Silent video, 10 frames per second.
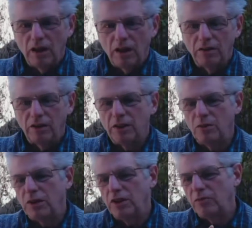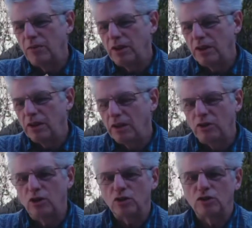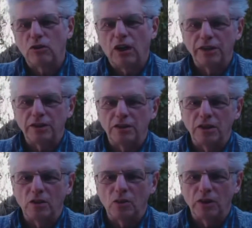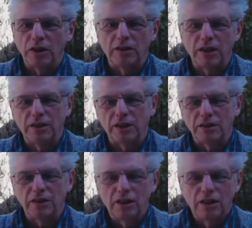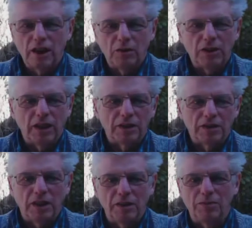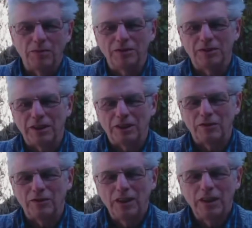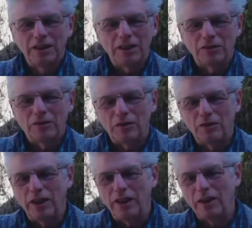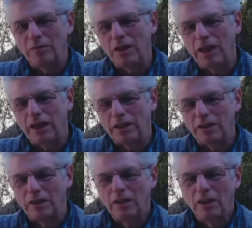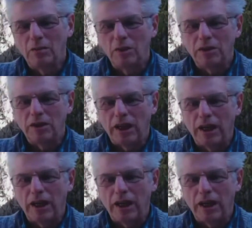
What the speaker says: that he would give me a Dutch rise, as he called it. That is, I would get the same £6.50 in my hand, but